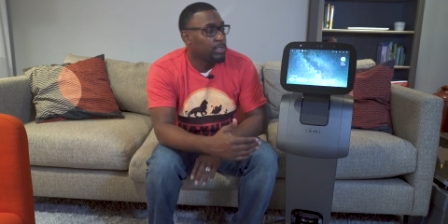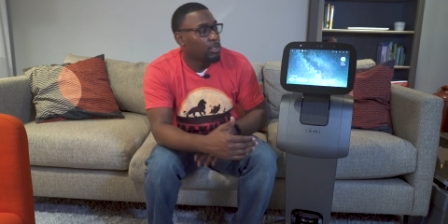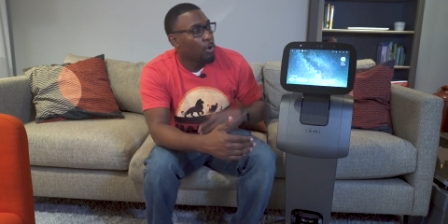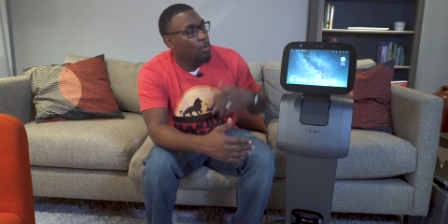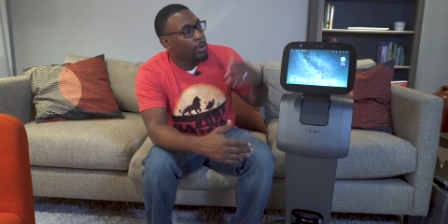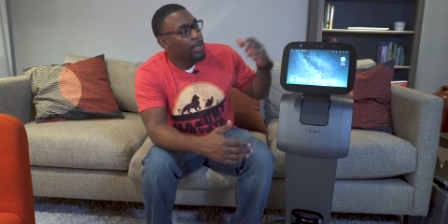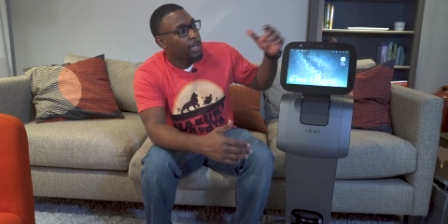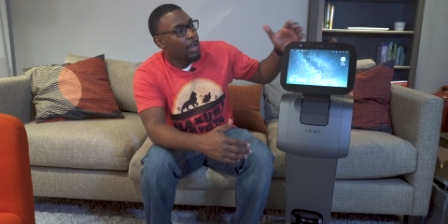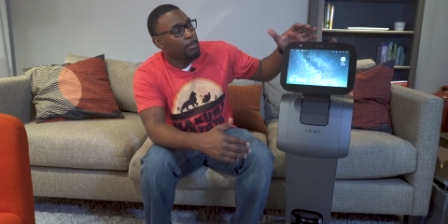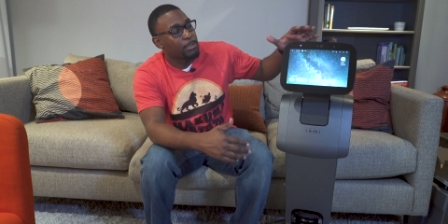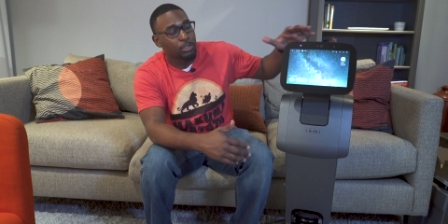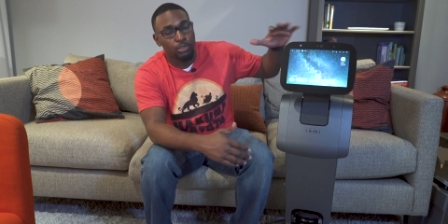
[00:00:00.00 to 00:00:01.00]
So when it
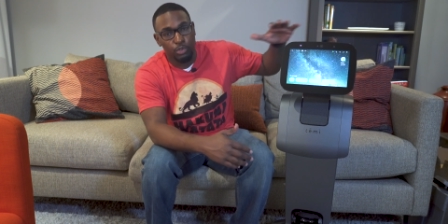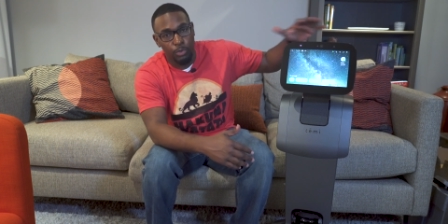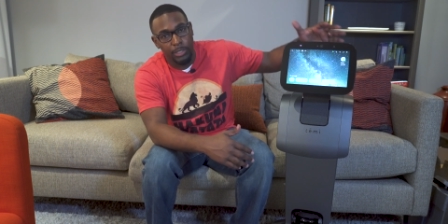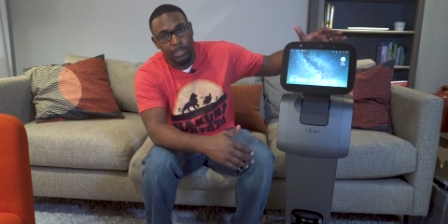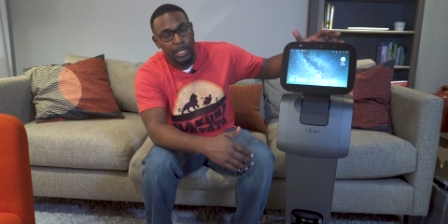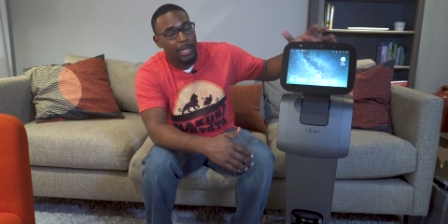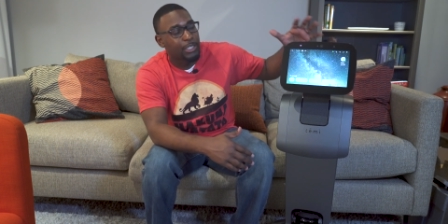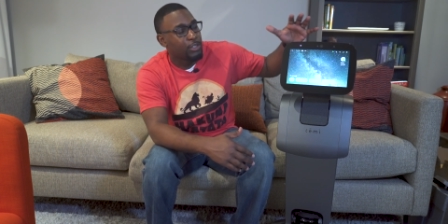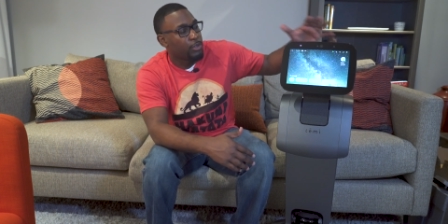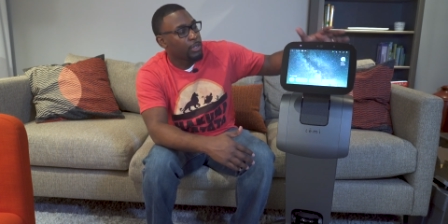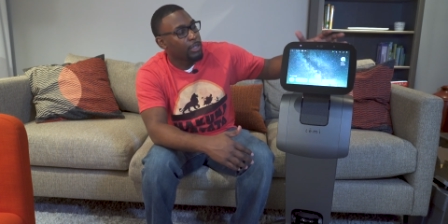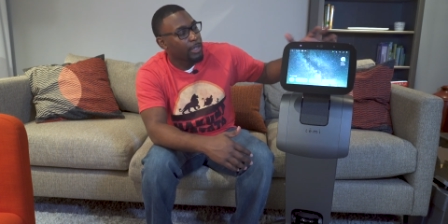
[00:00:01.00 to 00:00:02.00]
comes to screen size,
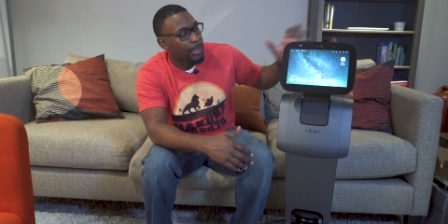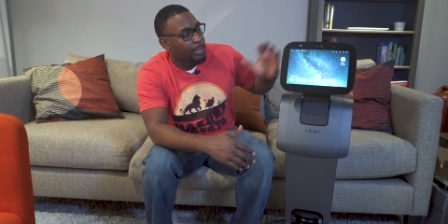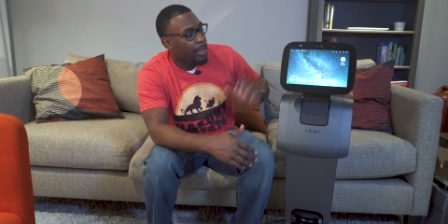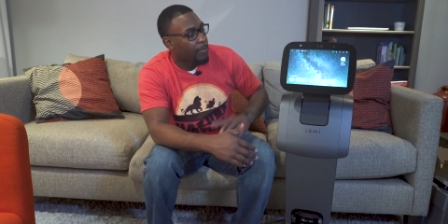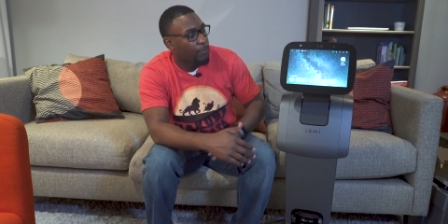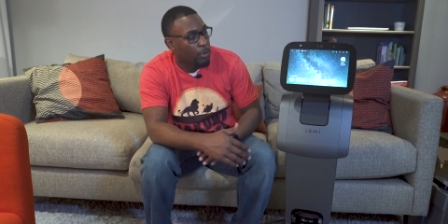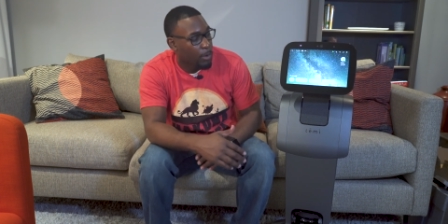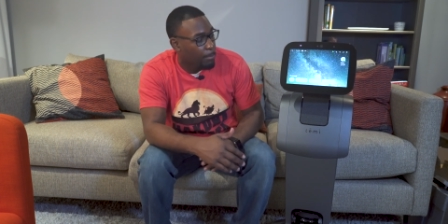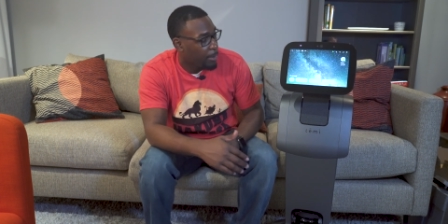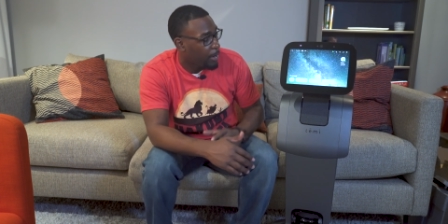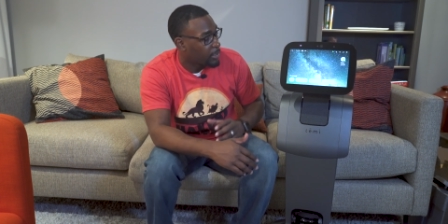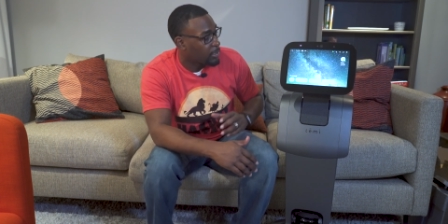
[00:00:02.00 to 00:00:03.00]
you can look at that for
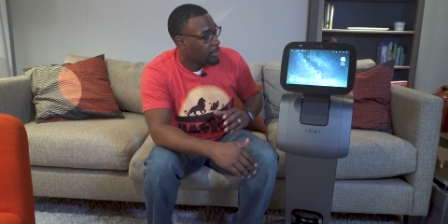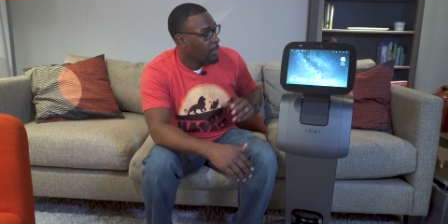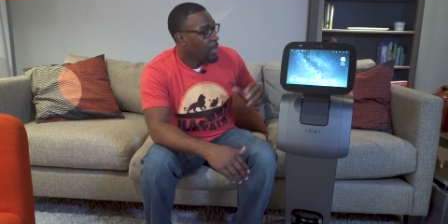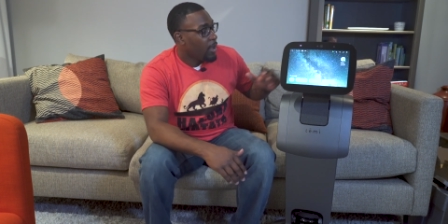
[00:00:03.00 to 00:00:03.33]
comparison.